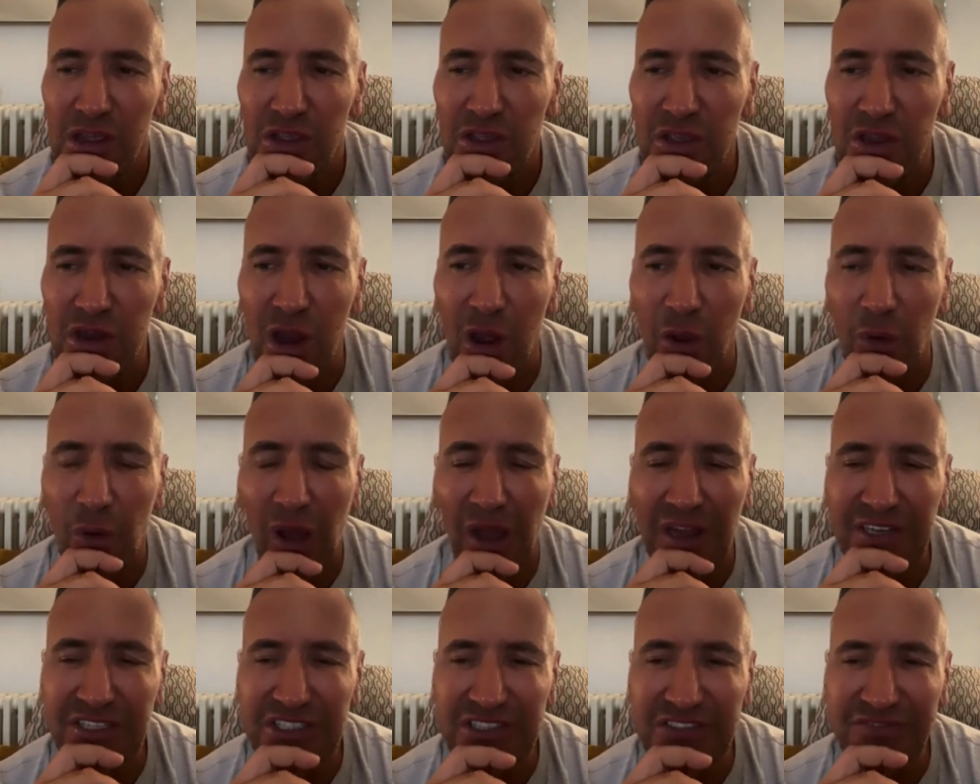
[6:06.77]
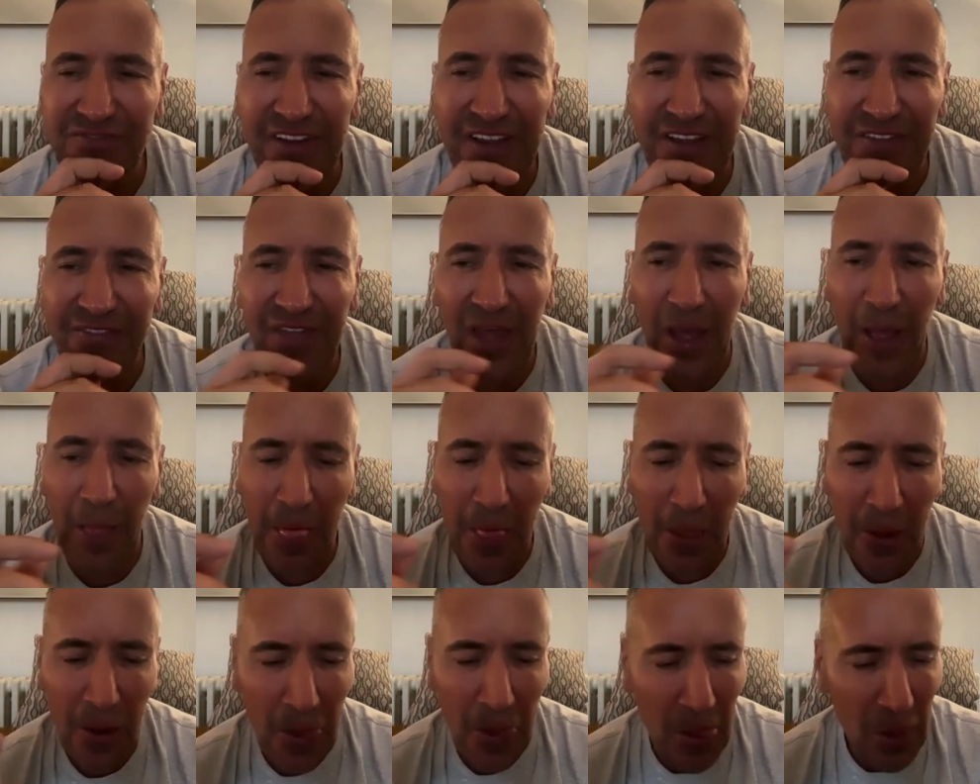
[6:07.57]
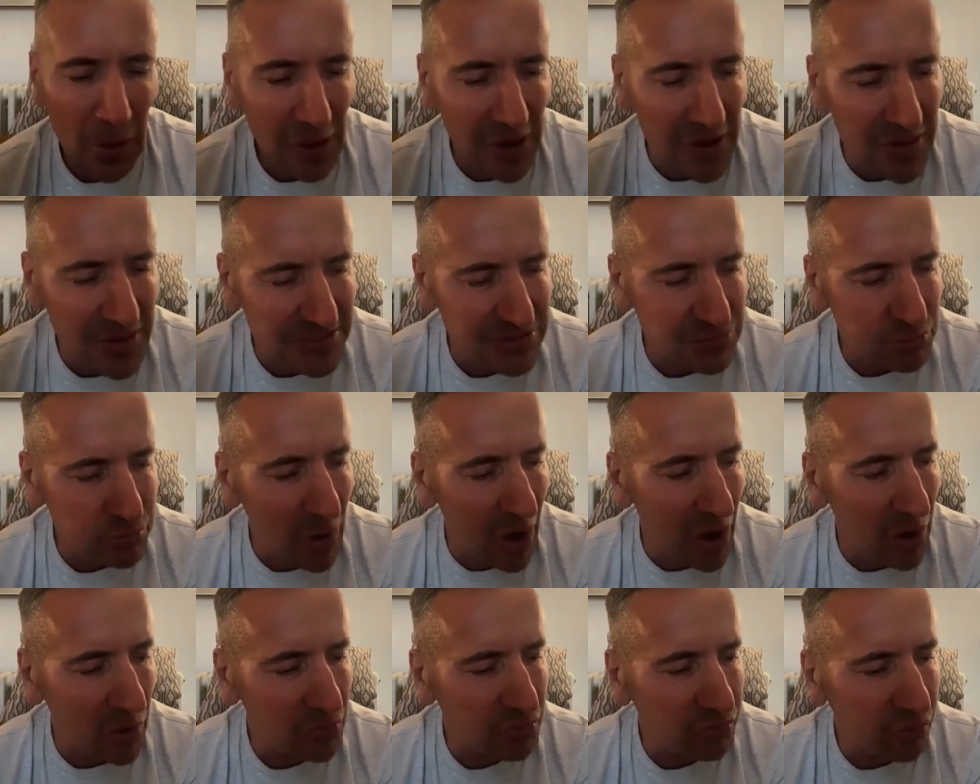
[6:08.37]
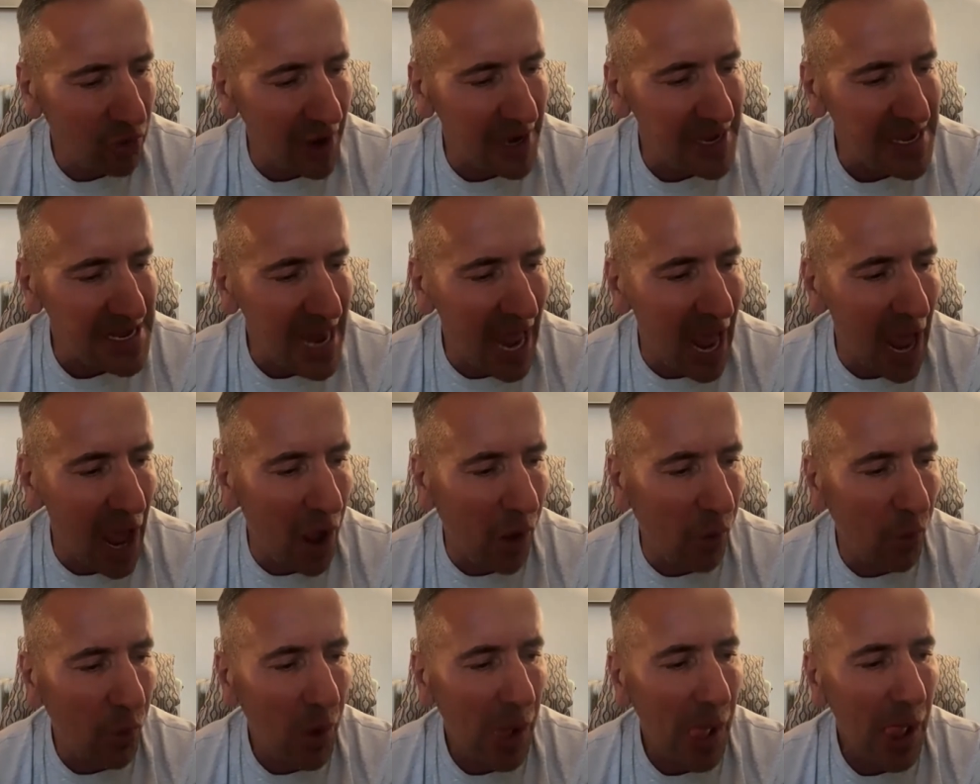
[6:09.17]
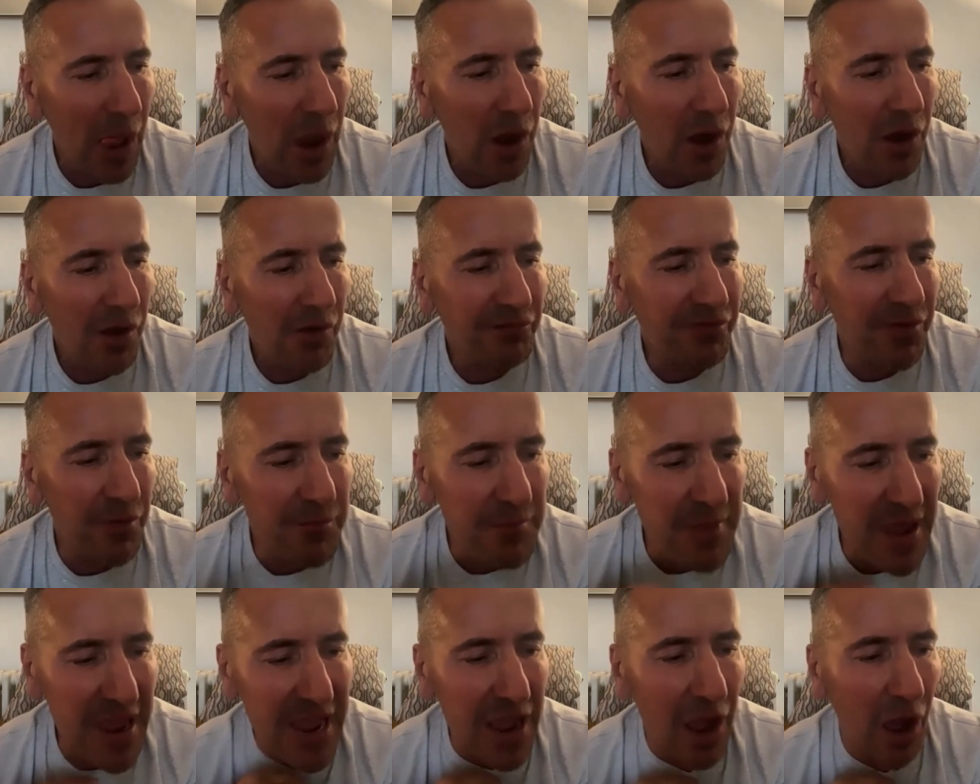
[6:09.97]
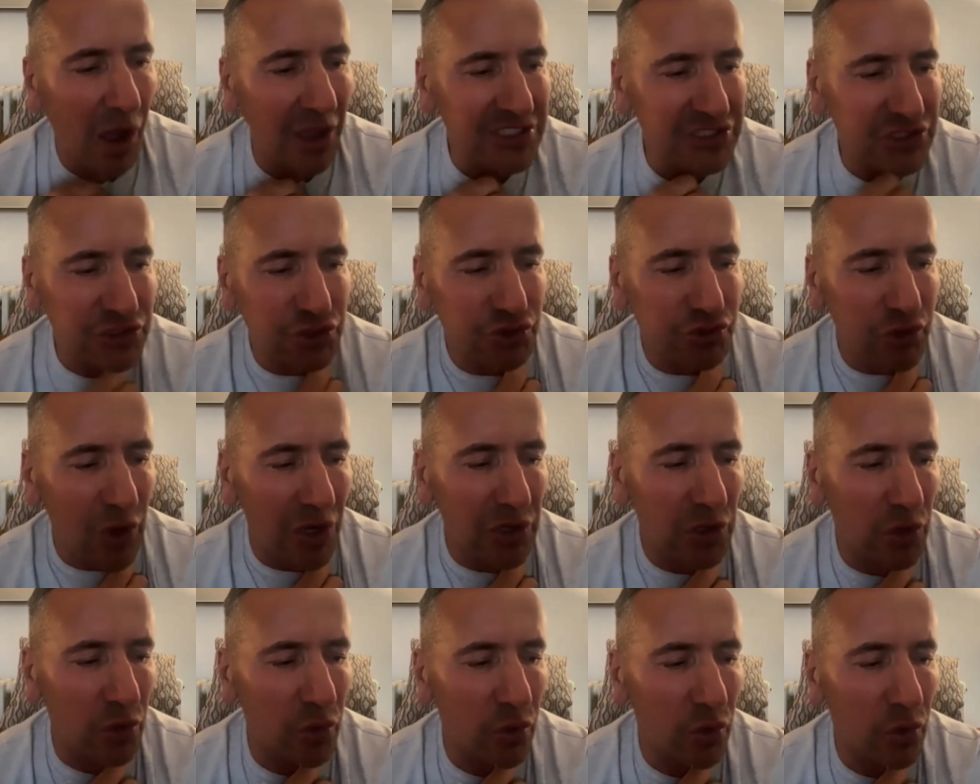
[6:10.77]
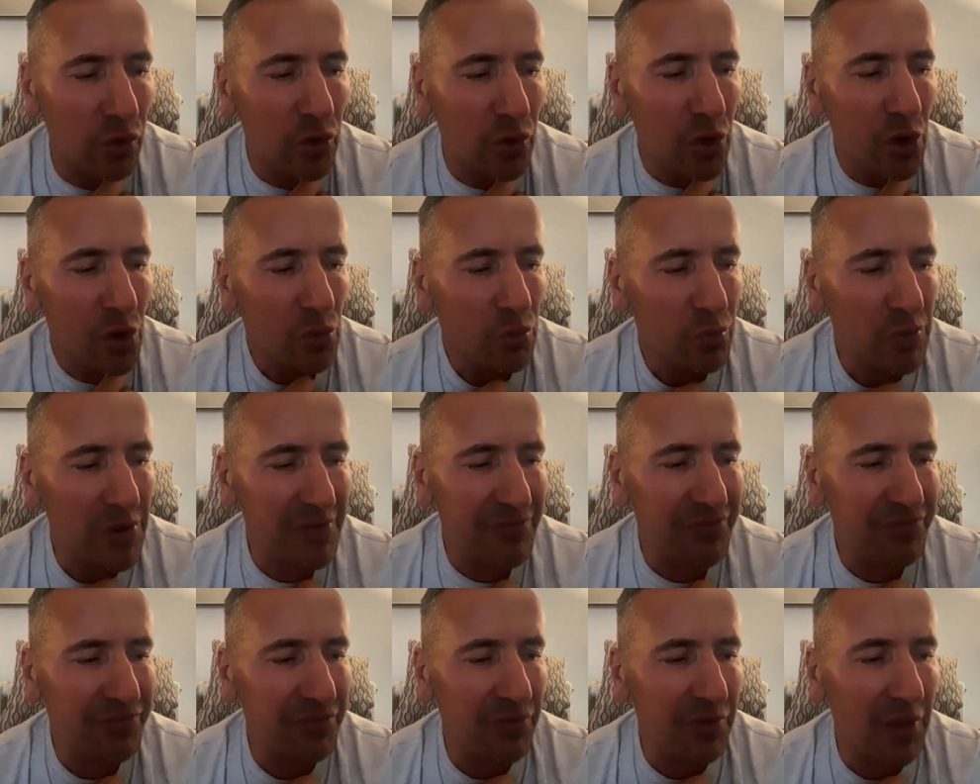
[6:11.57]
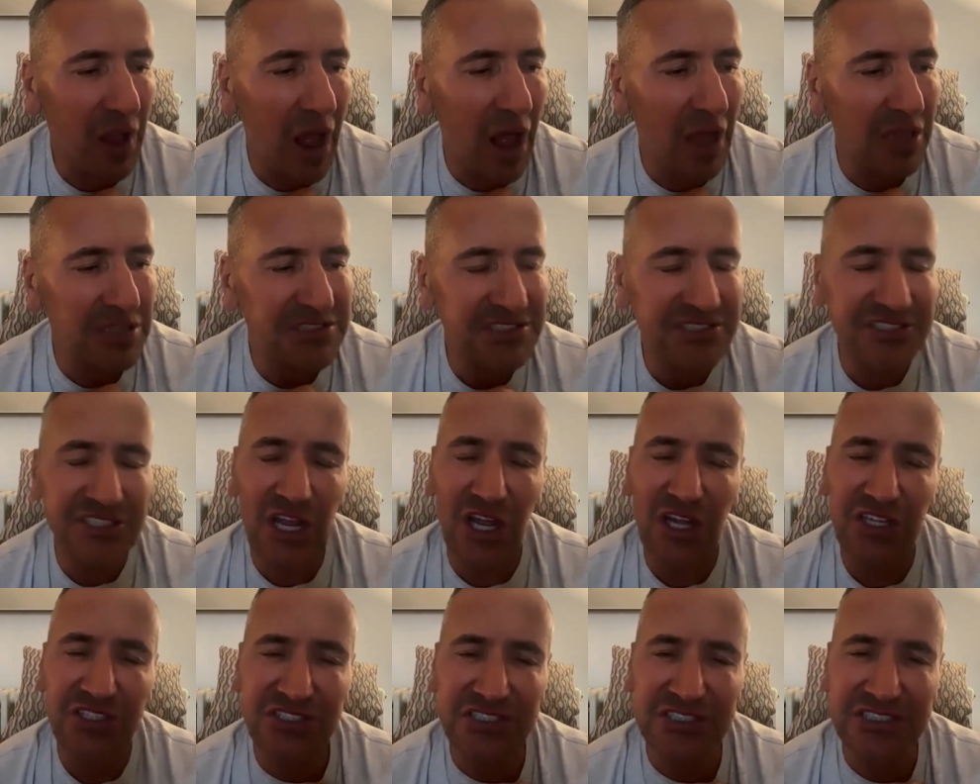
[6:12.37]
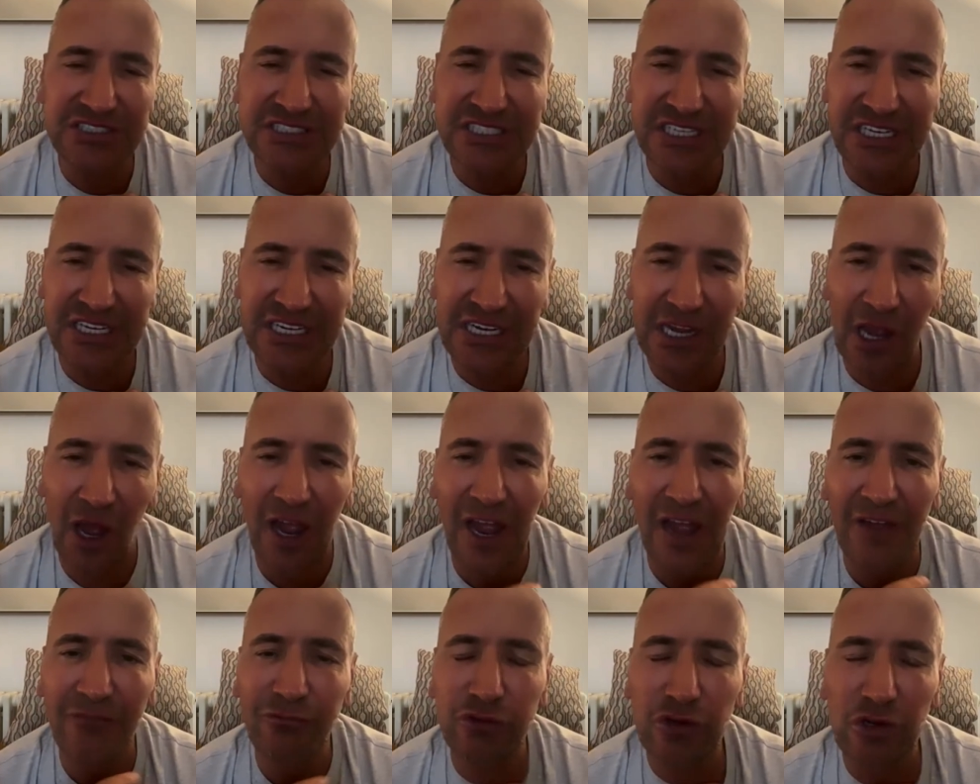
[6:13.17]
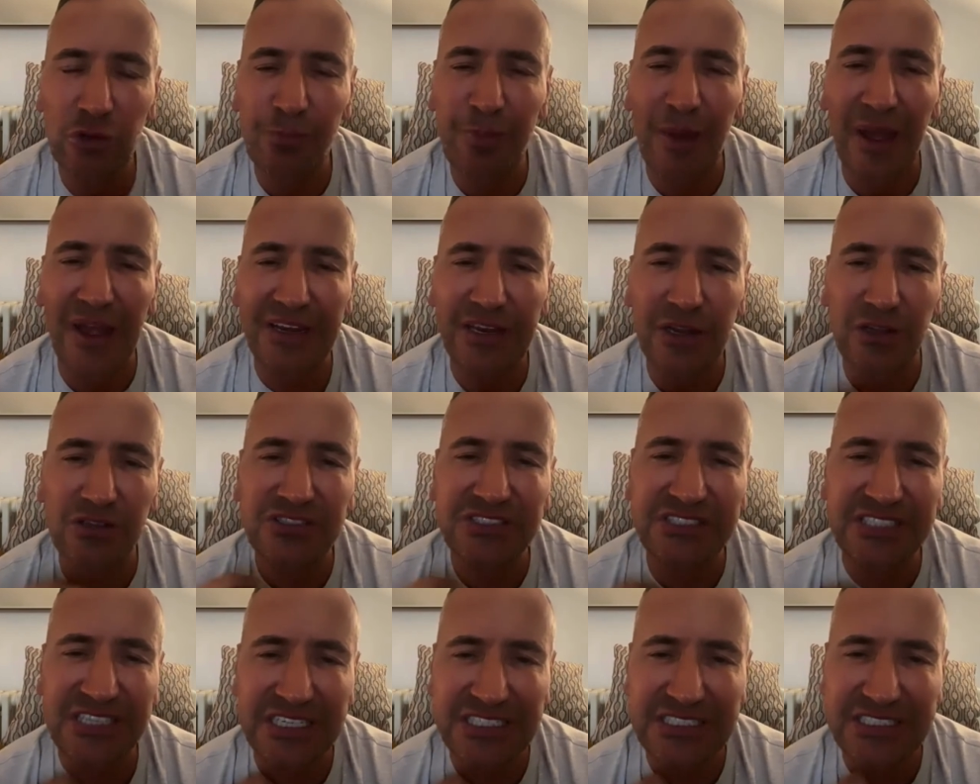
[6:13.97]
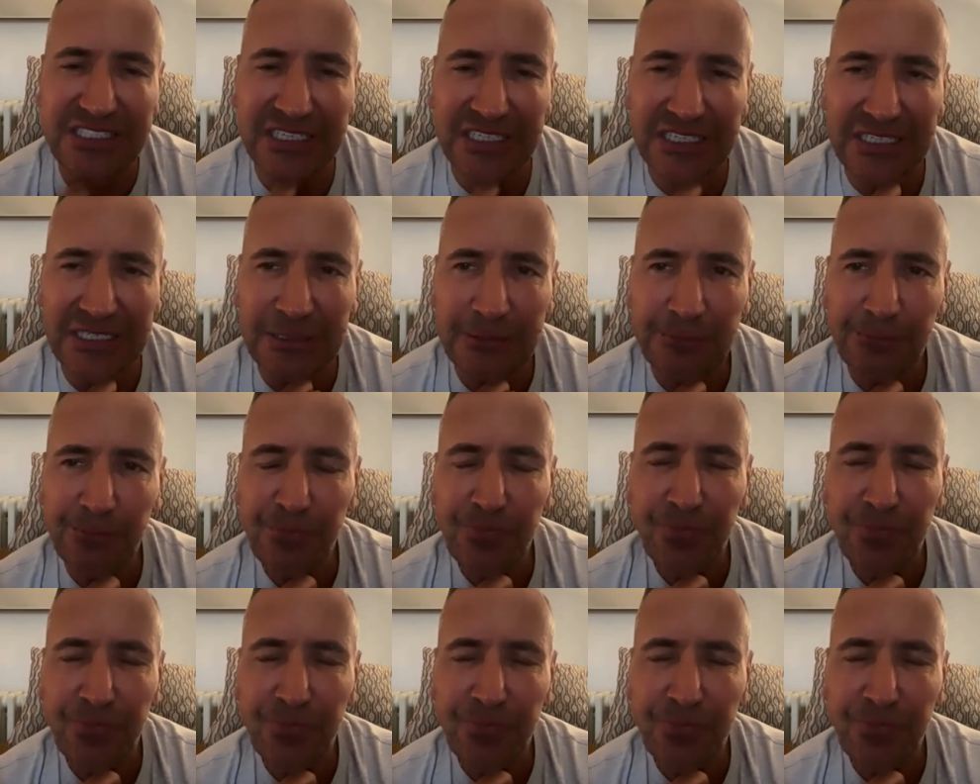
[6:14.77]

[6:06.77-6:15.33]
you know, I just think that in this world right now, for me, I struggle with uncertainty. I have real bad OCD.